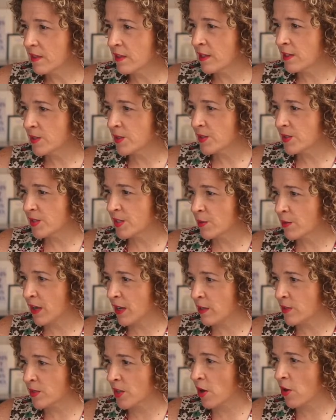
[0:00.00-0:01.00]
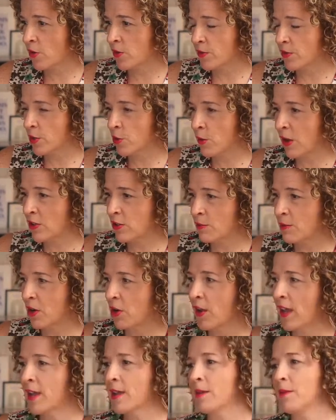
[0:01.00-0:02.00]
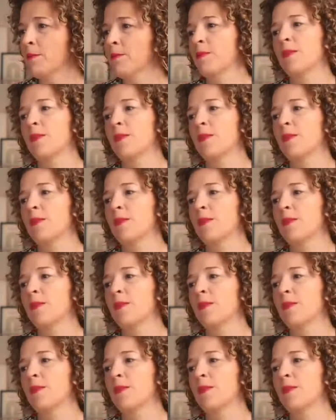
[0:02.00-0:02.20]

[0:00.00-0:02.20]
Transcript: Let's see what else. Oh, you're welcome. Okay.